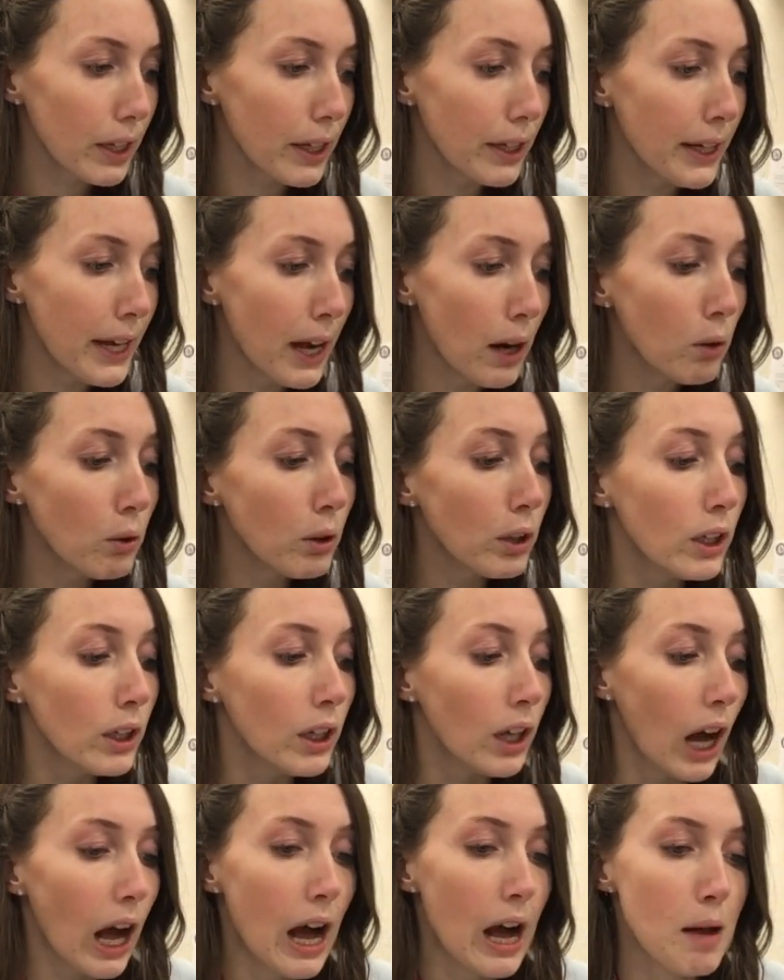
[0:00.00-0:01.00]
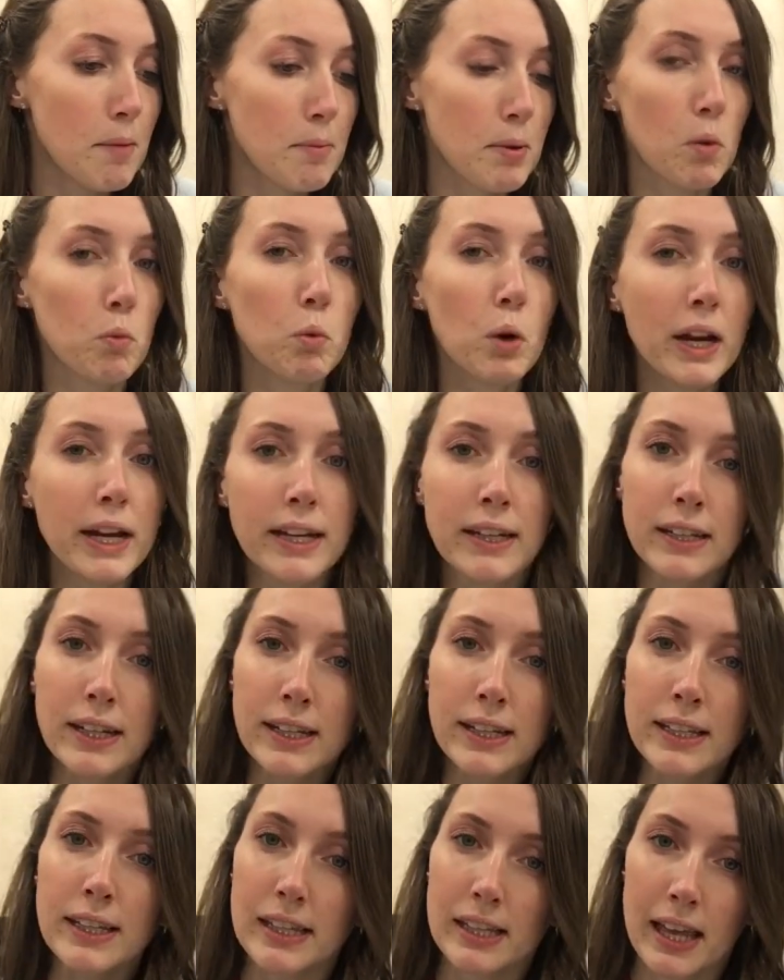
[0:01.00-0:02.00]
Now what it
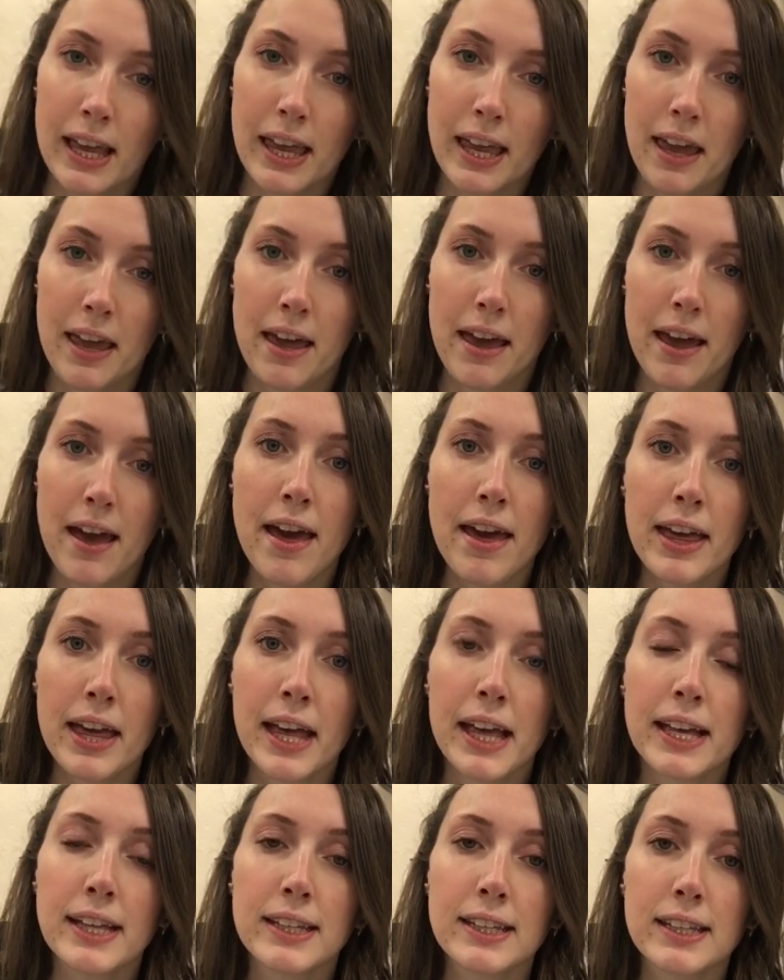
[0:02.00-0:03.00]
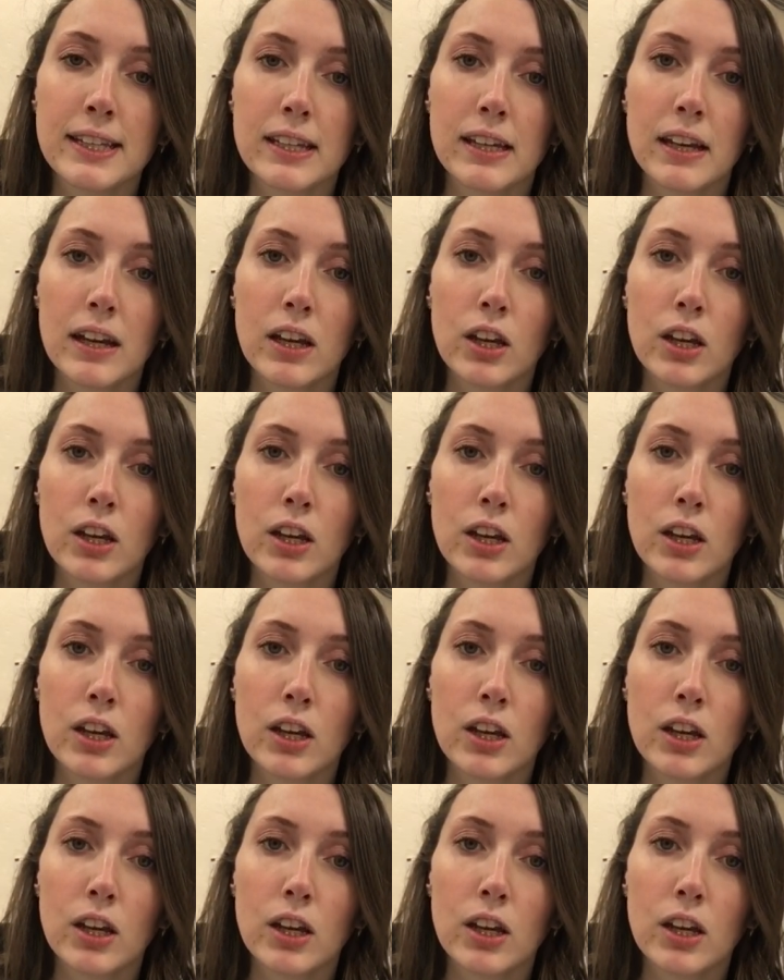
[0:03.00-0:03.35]
doesn't say here is